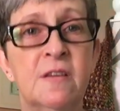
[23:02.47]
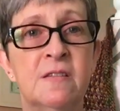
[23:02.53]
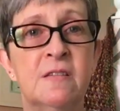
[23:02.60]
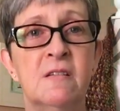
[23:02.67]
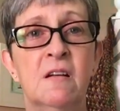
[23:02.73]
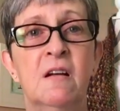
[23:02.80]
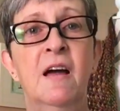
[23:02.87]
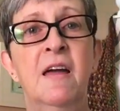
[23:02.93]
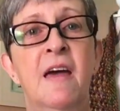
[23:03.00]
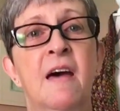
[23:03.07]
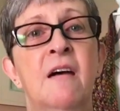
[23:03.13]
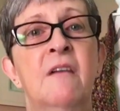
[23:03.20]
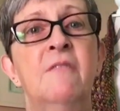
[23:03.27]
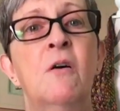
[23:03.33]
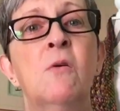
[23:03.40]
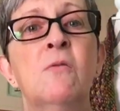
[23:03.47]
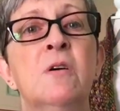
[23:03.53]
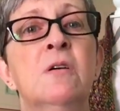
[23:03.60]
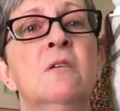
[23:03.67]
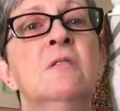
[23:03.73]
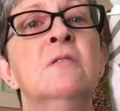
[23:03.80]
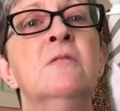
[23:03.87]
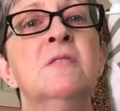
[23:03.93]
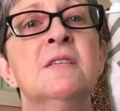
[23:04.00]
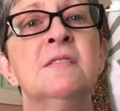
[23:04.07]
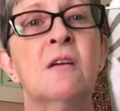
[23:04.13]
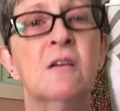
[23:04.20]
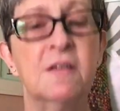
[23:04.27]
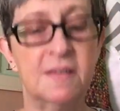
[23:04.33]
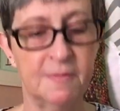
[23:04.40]
so that I have all the Luna
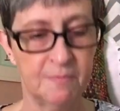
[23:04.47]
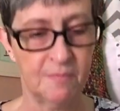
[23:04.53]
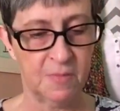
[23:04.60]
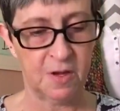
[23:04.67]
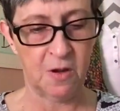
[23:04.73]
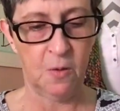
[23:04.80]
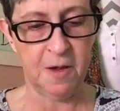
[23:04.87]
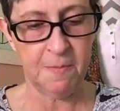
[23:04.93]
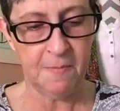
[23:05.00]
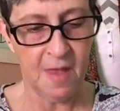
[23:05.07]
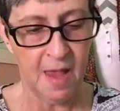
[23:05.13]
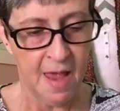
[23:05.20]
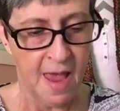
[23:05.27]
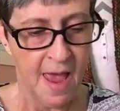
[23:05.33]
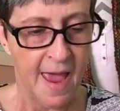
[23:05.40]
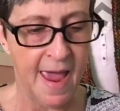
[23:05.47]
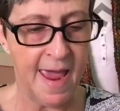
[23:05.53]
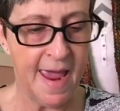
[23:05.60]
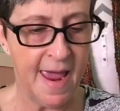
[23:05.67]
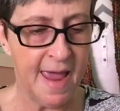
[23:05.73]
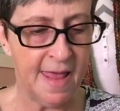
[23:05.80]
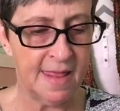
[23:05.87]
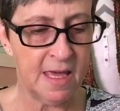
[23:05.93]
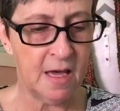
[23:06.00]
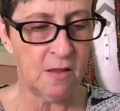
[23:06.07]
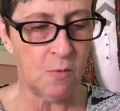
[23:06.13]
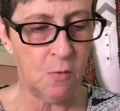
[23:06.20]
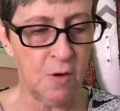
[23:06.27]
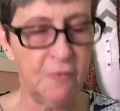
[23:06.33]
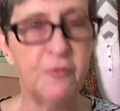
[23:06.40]
socks going. And the
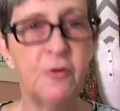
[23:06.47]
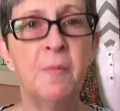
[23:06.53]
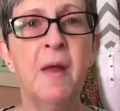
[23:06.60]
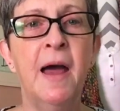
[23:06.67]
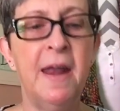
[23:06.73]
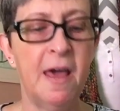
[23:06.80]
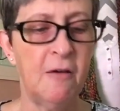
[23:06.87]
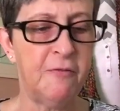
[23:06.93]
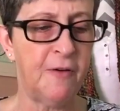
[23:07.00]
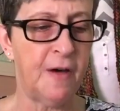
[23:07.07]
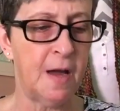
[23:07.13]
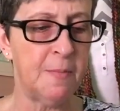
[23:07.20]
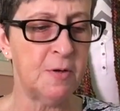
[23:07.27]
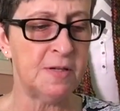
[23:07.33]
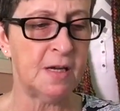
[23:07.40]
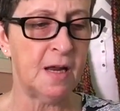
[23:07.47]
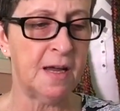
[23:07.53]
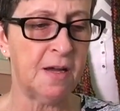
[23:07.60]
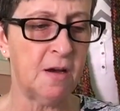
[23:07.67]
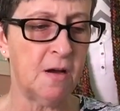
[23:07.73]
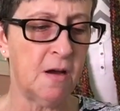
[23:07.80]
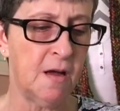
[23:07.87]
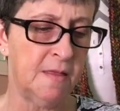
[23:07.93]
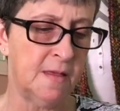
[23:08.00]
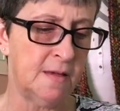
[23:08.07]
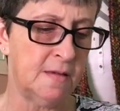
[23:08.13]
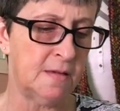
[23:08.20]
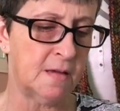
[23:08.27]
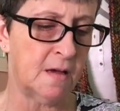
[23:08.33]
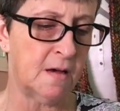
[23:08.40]
other one from Night Owl Fibers that I got,
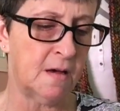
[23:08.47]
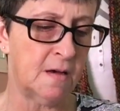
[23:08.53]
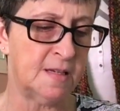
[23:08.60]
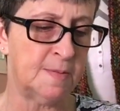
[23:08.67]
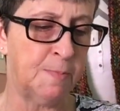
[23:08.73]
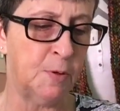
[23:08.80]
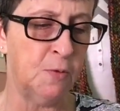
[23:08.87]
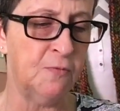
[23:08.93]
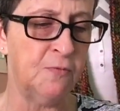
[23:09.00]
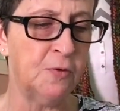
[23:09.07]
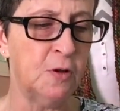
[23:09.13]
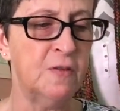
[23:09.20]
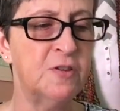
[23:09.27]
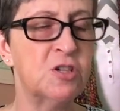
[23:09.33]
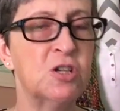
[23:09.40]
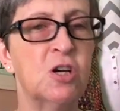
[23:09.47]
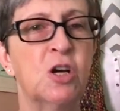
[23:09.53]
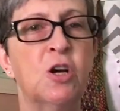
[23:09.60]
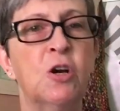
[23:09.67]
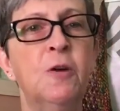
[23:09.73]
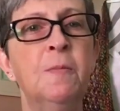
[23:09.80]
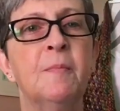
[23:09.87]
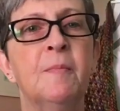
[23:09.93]
this Spoonful of Sugar.